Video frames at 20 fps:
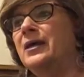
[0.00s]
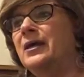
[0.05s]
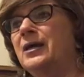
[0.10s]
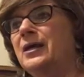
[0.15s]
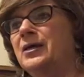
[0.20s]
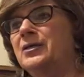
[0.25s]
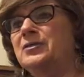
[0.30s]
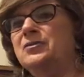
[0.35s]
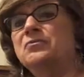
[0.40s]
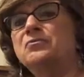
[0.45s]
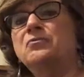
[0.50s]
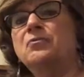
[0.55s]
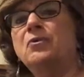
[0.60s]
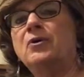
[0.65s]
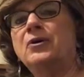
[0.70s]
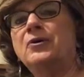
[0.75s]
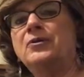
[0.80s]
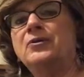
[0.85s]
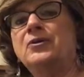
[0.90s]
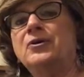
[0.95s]
It's
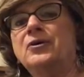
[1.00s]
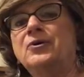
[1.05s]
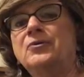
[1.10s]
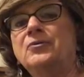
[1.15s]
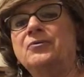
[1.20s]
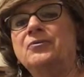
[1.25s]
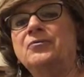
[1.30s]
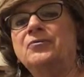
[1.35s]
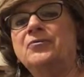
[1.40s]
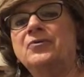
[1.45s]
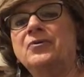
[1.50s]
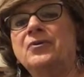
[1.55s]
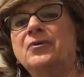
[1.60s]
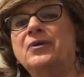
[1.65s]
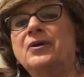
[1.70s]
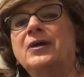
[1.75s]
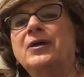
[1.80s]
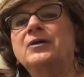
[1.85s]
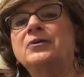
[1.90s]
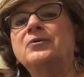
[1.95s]
one that you sit
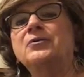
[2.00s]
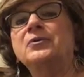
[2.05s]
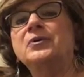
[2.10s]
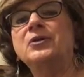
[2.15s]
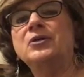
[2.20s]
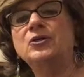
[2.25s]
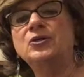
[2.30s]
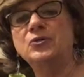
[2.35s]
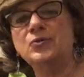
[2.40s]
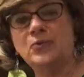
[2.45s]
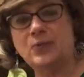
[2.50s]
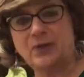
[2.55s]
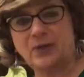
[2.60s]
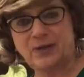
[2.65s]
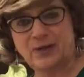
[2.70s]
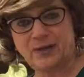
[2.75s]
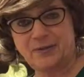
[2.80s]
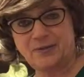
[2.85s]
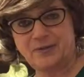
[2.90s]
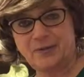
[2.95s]
and you enjoy,
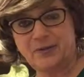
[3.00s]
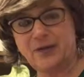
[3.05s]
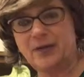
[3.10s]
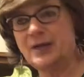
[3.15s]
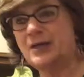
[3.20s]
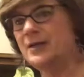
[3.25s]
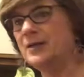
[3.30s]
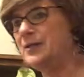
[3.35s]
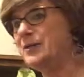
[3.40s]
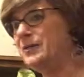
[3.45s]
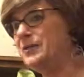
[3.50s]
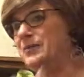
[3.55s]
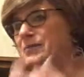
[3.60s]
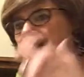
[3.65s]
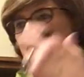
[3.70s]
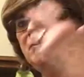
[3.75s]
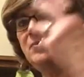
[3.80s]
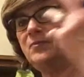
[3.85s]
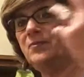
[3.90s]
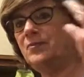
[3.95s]
and
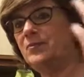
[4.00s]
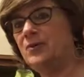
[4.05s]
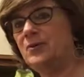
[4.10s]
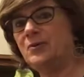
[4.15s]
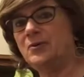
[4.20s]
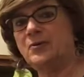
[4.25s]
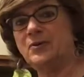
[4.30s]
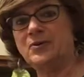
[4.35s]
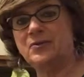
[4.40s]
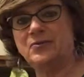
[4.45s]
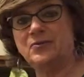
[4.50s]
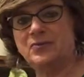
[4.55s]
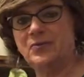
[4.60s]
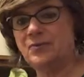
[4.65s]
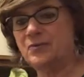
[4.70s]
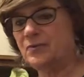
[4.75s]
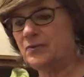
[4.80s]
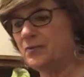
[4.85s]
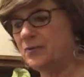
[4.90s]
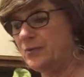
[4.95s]
it's
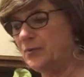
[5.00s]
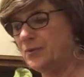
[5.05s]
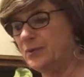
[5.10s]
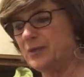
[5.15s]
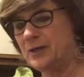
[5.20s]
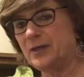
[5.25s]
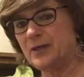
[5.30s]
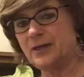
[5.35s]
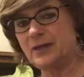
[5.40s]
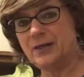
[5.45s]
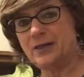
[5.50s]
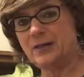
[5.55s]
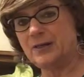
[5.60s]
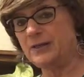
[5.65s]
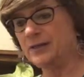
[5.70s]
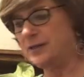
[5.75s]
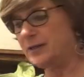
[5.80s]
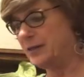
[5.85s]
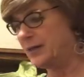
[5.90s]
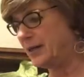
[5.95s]
you and
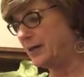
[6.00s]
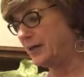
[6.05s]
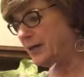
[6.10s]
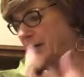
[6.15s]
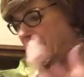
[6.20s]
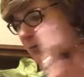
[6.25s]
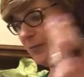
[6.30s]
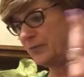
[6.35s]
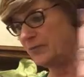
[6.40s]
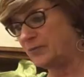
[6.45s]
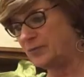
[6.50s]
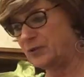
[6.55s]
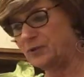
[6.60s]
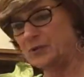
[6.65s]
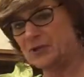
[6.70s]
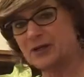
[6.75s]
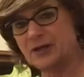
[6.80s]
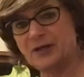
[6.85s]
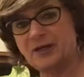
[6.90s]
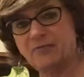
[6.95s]
your
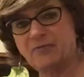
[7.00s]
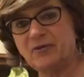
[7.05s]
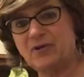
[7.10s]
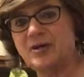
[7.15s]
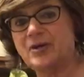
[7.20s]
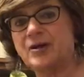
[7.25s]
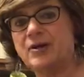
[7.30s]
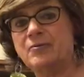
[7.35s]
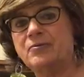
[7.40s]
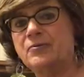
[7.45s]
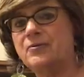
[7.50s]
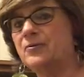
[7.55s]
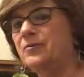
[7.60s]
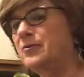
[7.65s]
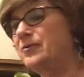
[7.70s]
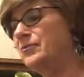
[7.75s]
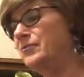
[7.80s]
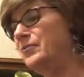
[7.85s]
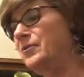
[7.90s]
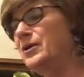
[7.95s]
significant other.
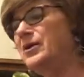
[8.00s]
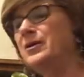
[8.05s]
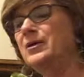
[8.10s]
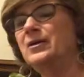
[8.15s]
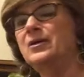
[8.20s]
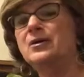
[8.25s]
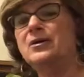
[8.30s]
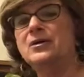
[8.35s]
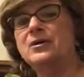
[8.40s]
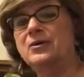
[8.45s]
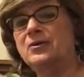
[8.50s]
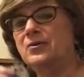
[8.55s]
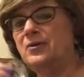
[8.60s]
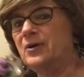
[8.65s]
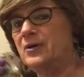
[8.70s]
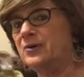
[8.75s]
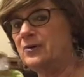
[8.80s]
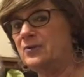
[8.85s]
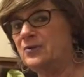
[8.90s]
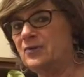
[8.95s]
You go
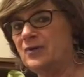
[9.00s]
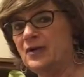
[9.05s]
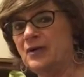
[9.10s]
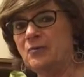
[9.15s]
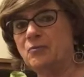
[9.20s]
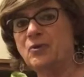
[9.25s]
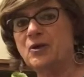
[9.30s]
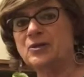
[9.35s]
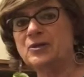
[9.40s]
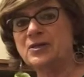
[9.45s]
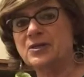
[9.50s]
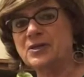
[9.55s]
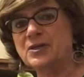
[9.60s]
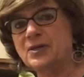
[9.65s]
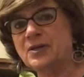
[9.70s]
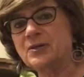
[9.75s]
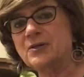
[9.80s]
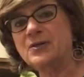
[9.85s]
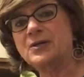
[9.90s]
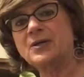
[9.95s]
out and you sit out and watch the
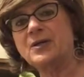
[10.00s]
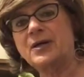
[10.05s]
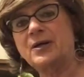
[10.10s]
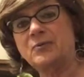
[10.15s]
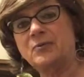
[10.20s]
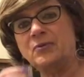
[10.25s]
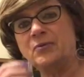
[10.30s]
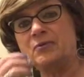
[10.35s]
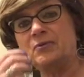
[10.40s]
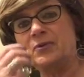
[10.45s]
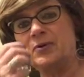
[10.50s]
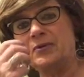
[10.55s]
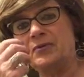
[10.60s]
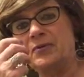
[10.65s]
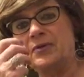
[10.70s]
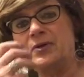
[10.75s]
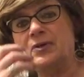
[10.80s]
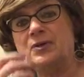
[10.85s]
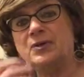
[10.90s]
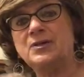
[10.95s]
sunset with one of
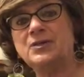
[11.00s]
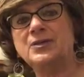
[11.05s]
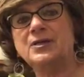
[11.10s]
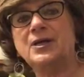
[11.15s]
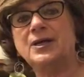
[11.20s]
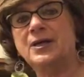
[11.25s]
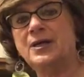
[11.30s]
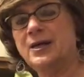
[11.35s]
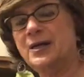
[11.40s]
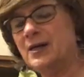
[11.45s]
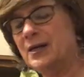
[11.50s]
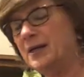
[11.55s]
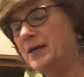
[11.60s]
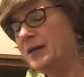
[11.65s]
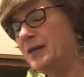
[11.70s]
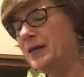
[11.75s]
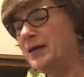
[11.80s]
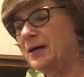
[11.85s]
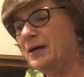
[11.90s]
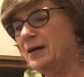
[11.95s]
these, and
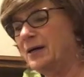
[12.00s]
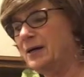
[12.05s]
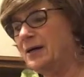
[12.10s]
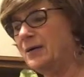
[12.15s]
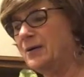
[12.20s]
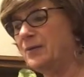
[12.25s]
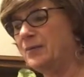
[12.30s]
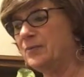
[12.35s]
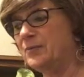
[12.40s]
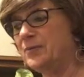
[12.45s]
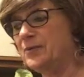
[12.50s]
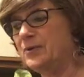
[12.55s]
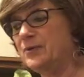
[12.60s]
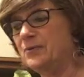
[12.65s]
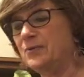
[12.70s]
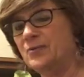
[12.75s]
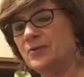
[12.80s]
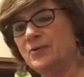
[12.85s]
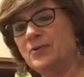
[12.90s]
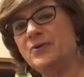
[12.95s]

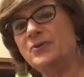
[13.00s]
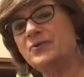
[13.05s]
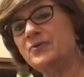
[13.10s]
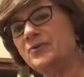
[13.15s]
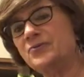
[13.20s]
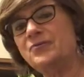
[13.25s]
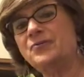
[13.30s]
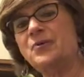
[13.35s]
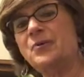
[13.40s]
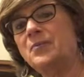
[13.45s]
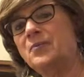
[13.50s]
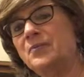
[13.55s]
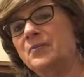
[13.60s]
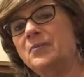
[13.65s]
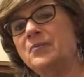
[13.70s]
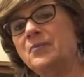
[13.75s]
you really just sit